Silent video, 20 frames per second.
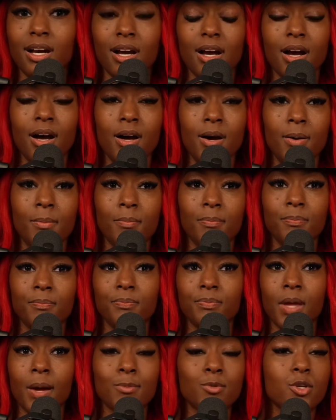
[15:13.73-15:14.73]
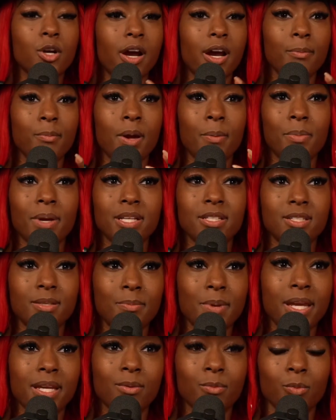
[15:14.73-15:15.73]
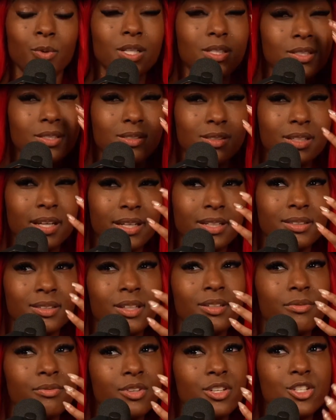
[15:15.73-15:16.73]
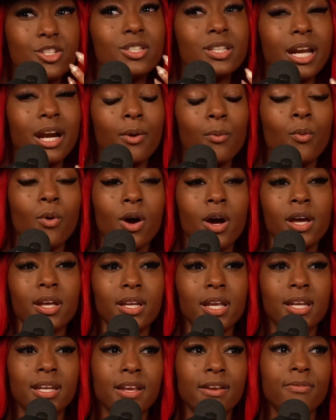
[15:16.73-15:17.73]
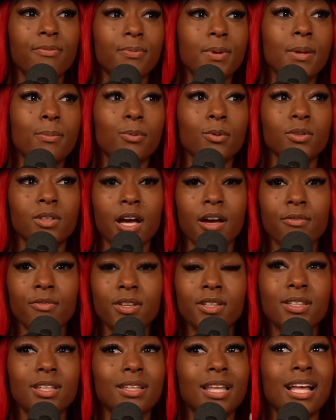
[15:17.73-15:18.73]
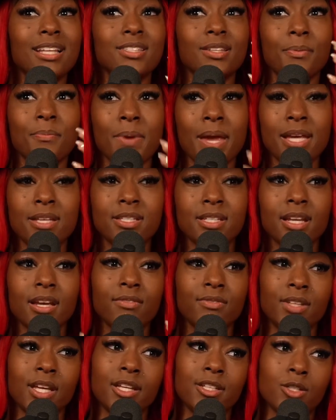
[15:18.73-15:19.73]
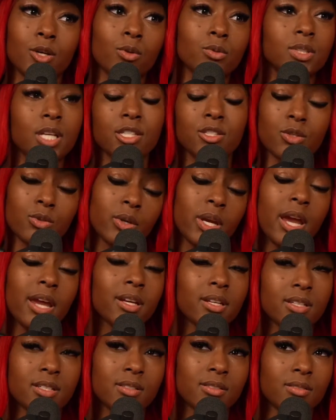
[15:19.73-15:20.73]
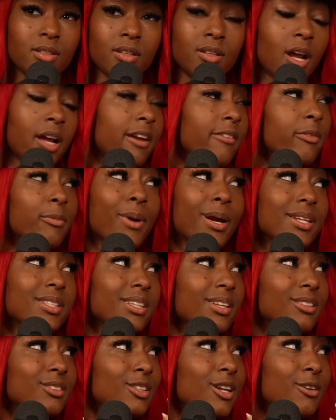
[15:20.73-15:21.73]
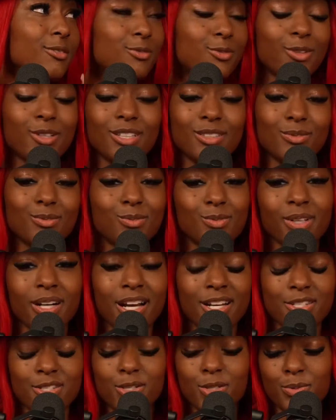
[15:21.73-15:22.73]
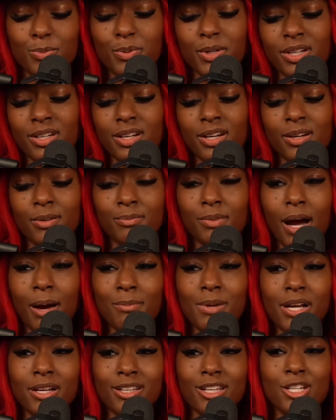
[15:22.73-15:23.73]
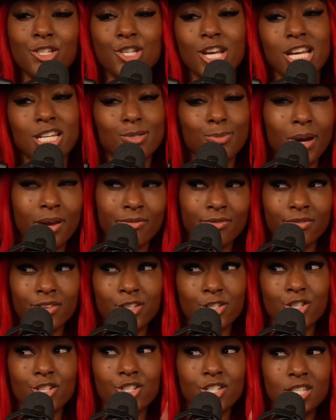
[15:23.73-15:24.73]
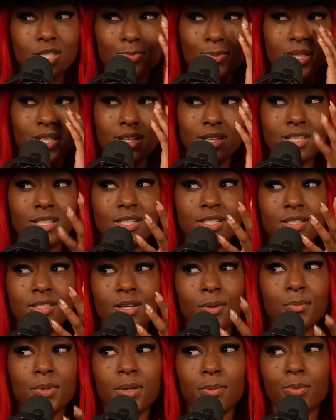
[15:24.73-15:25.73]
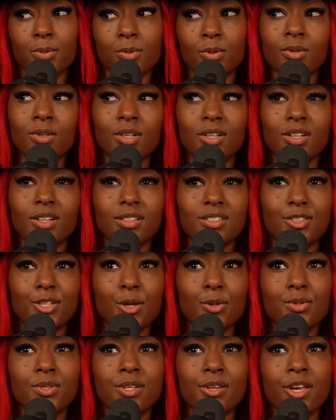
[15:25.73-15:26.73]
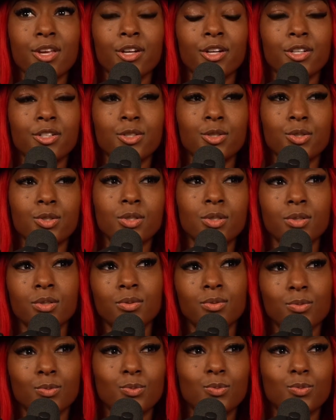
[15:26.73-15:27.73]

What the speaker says: I'm trying my best to make what's like the vision that I want. And if people love it, then that's amazing. If they don't, that's okay, because not everybody's going to love what I do. But I'm not going to change my vision just because some people don't see it or don't